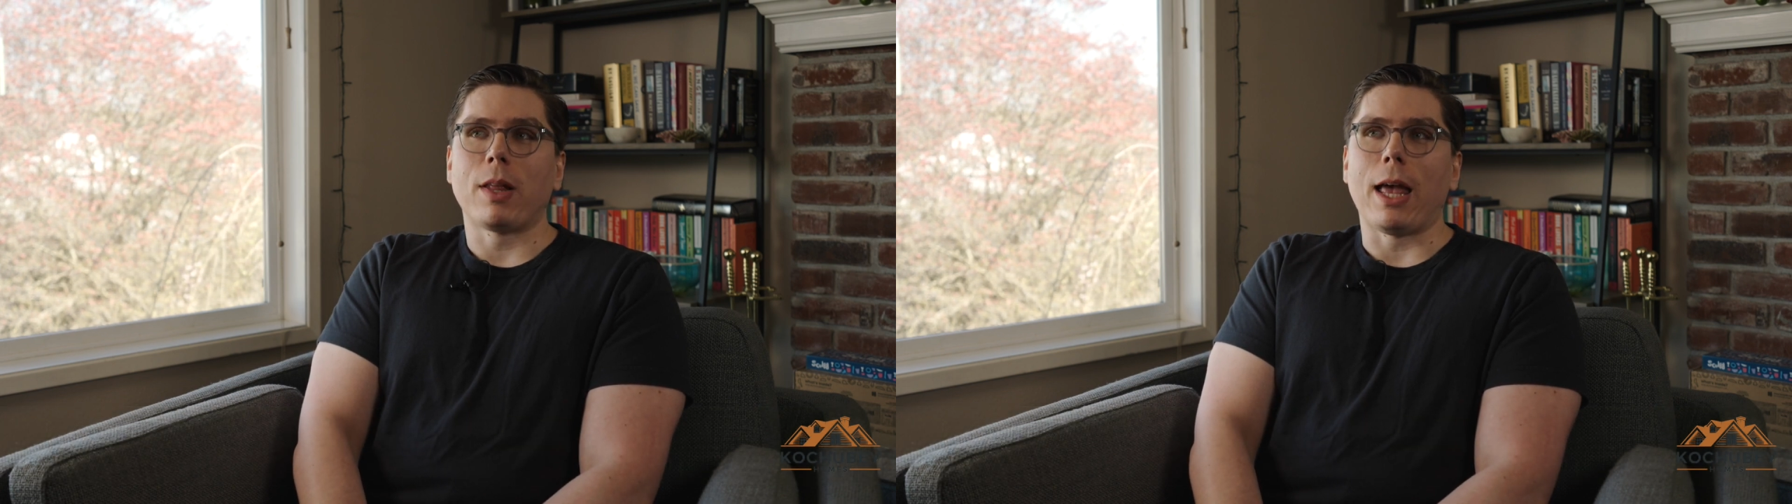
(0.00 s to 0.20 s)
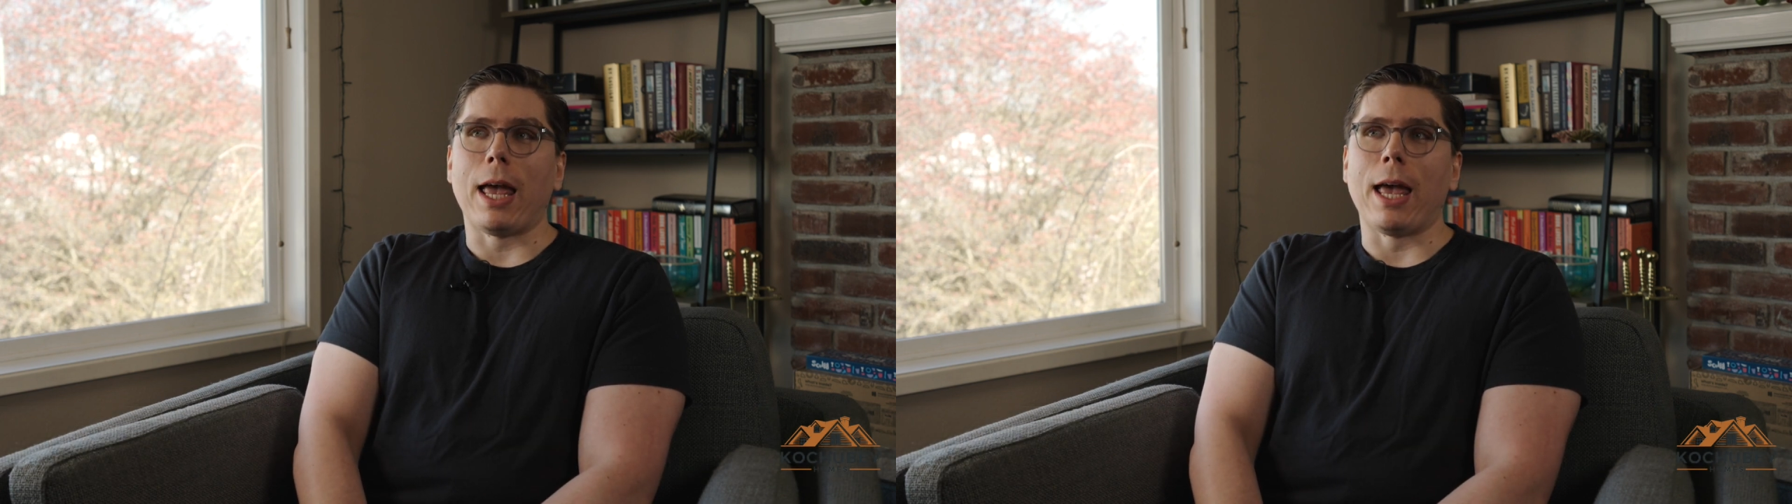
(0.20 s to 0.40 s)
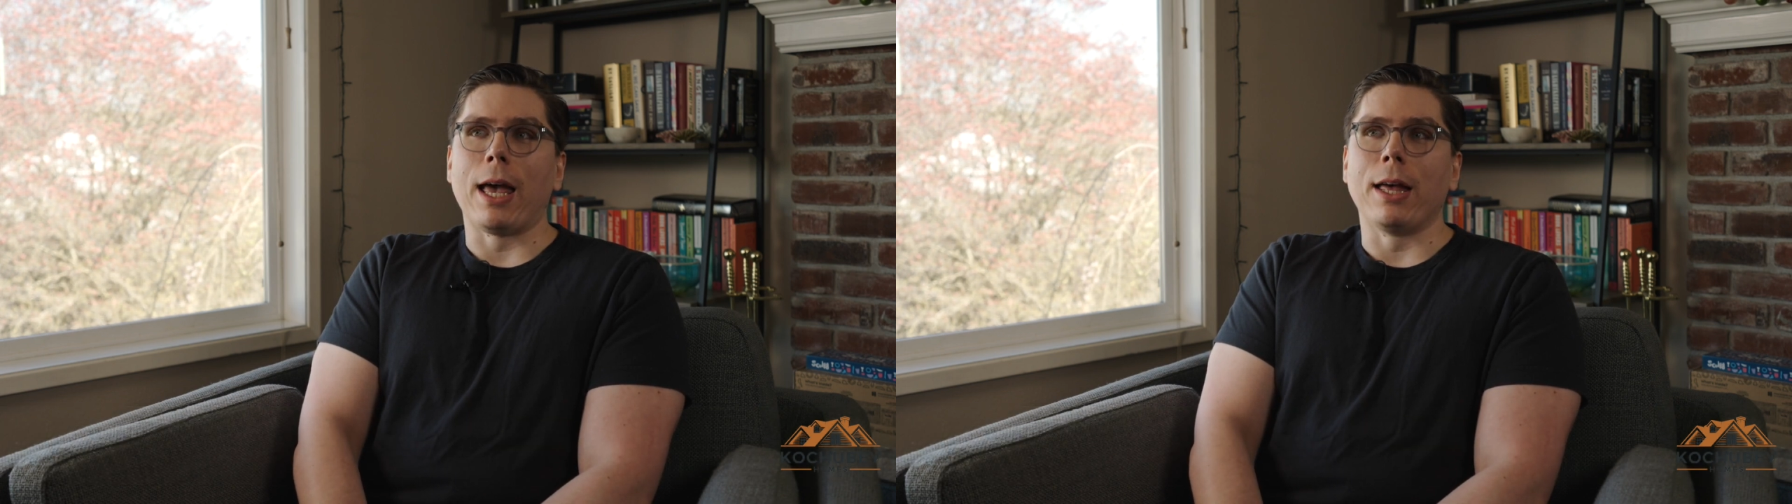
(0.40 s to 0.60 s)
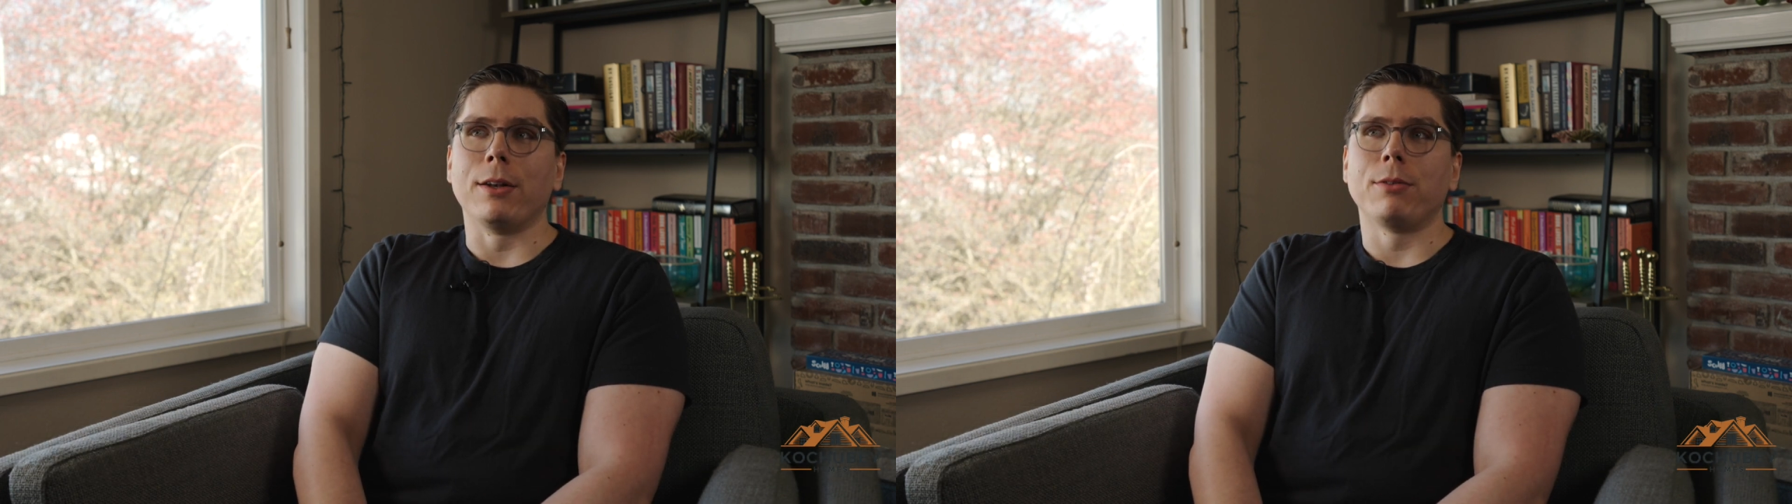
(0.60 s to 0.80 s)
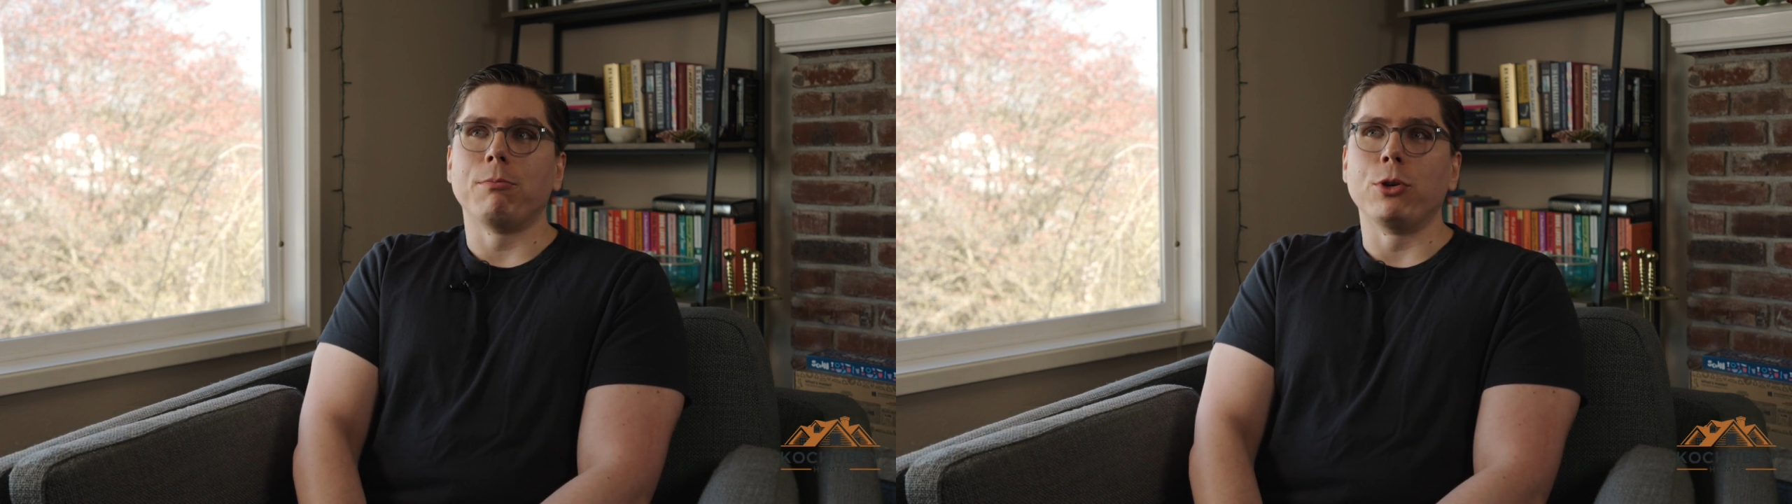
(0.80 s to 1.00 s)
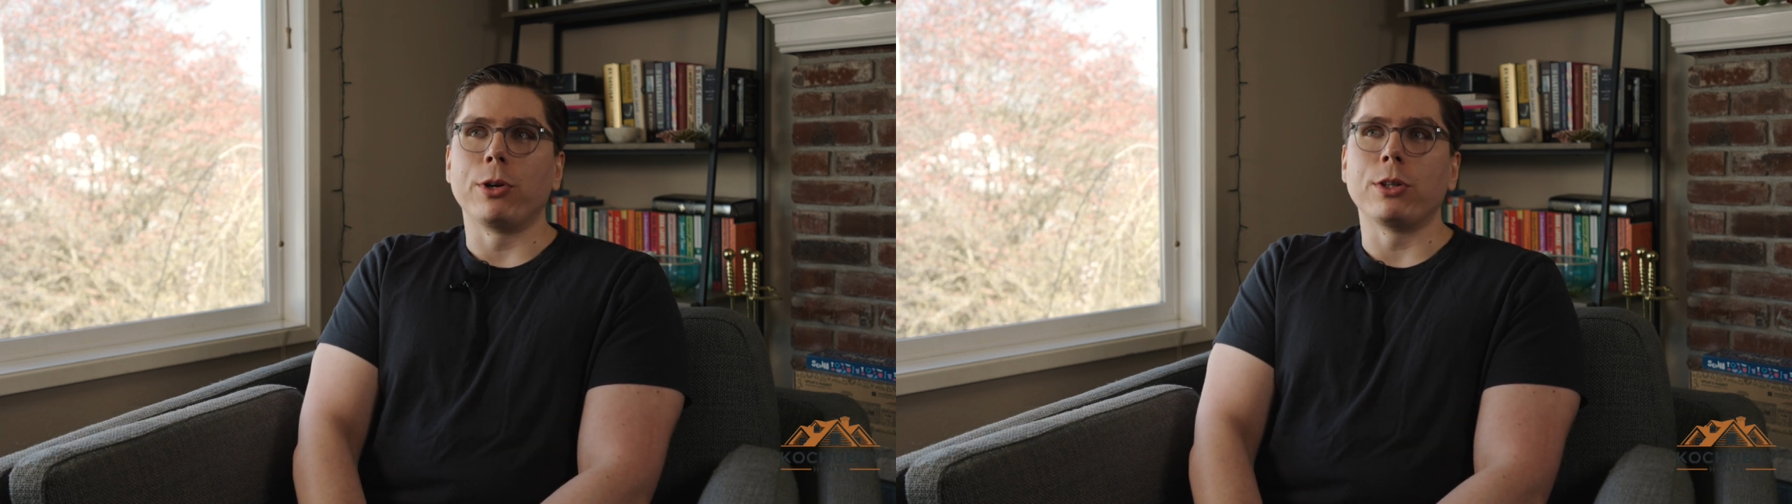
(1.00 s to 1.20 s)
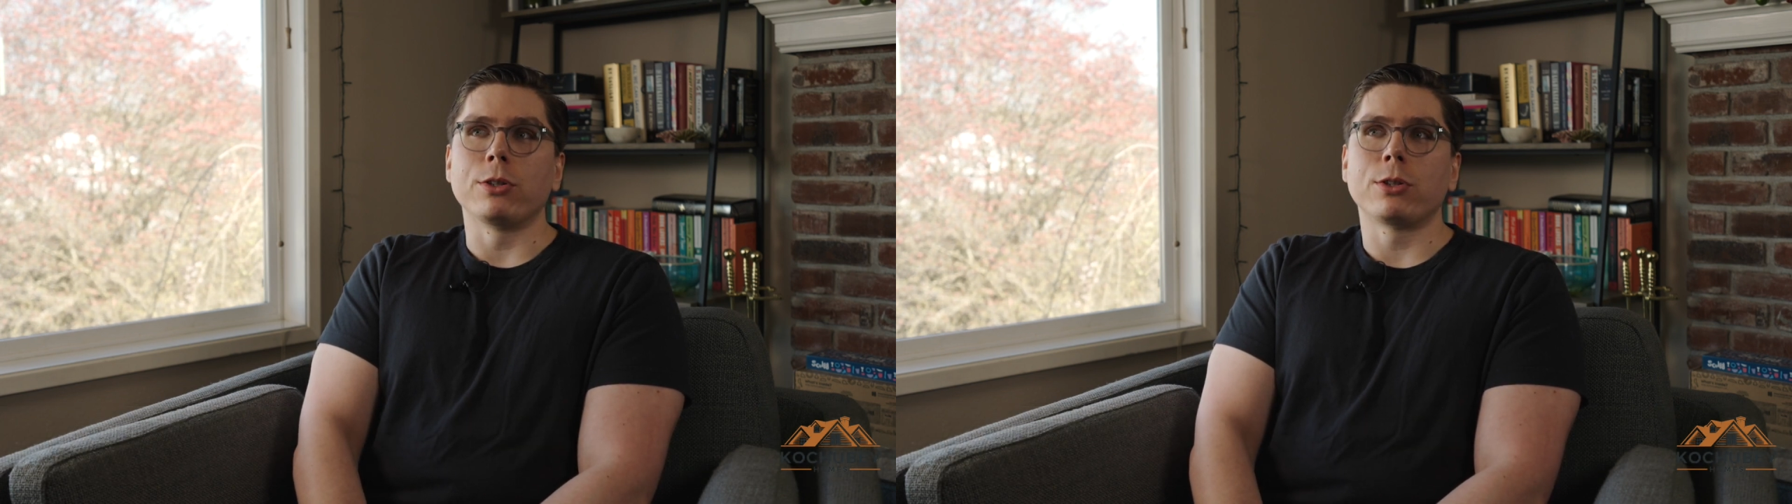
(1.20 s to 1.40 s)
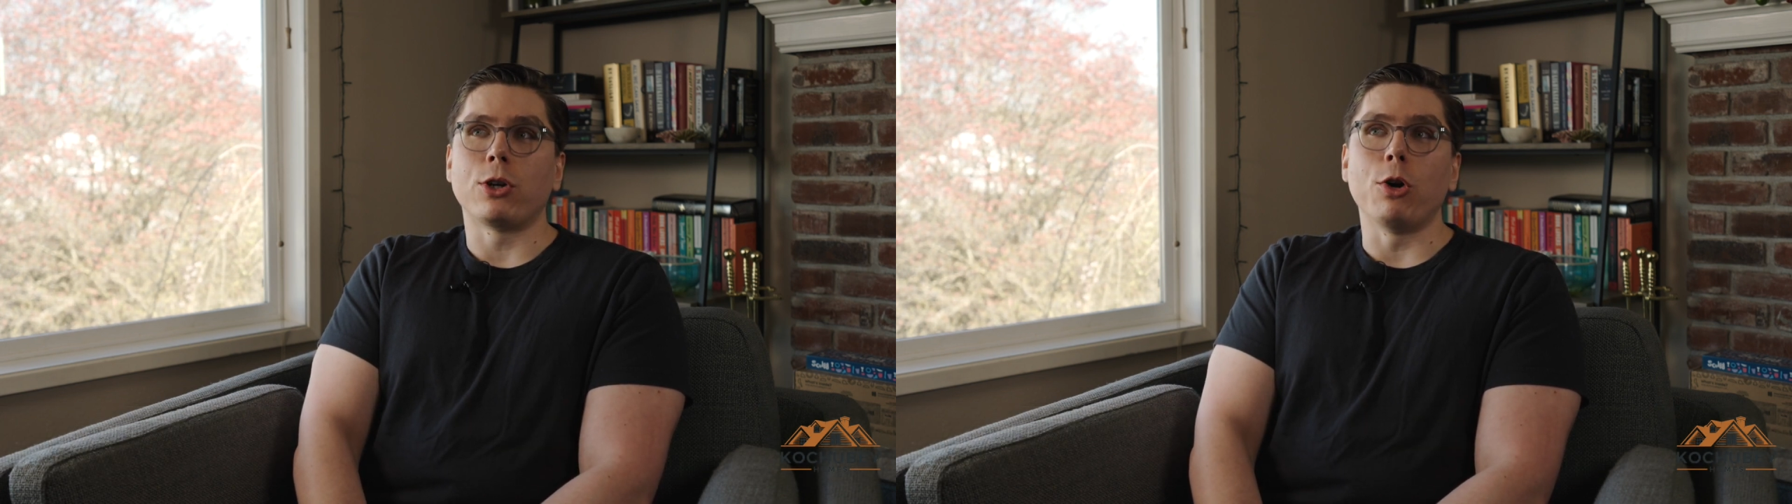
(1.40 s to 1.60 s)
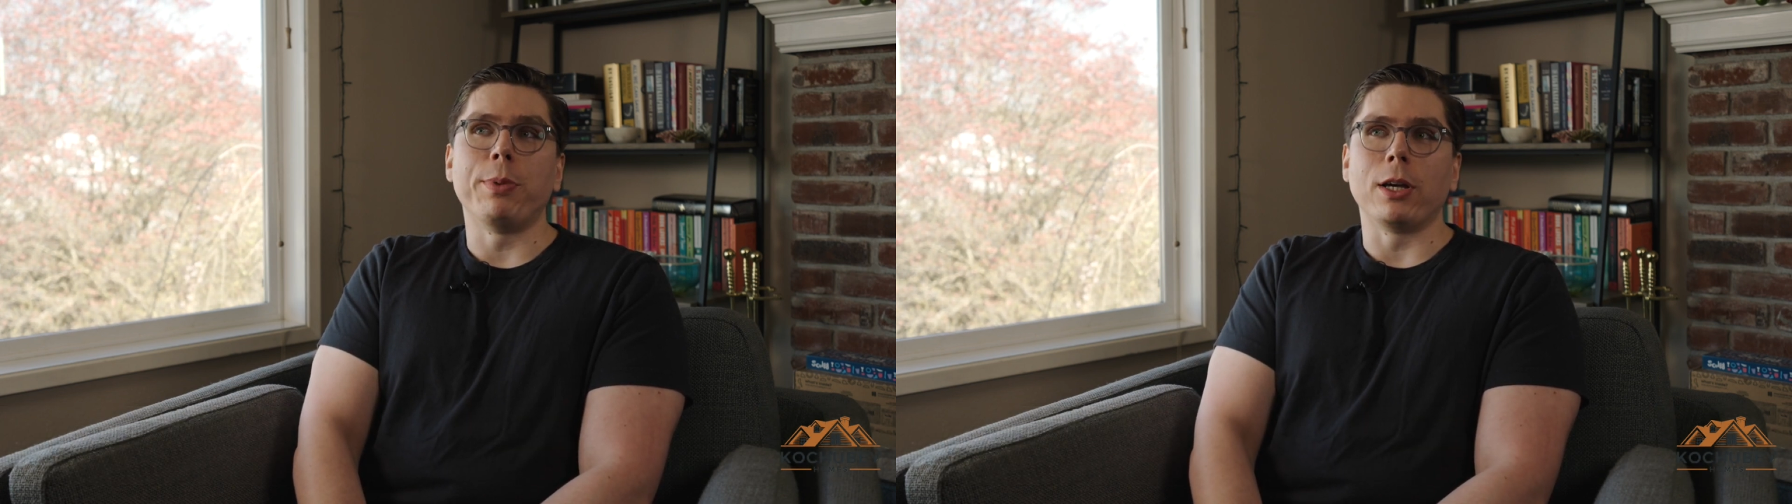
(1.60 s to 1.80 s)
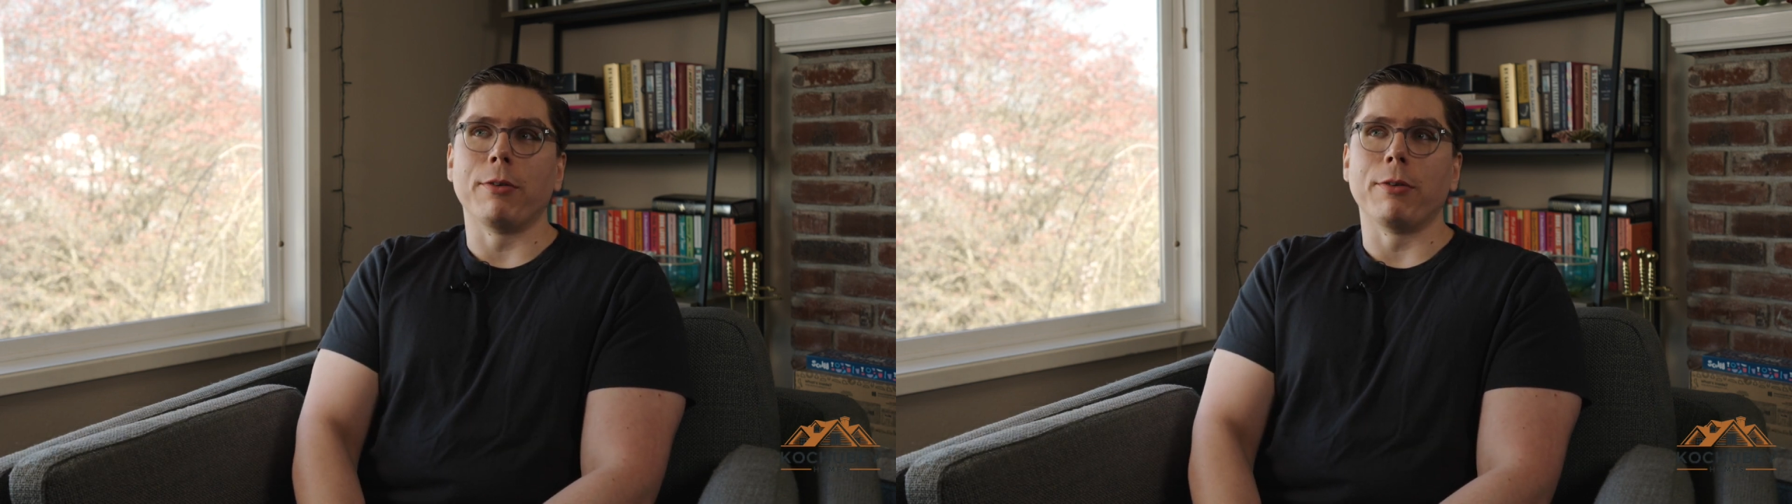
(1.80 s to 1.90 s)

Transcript: and during the scoping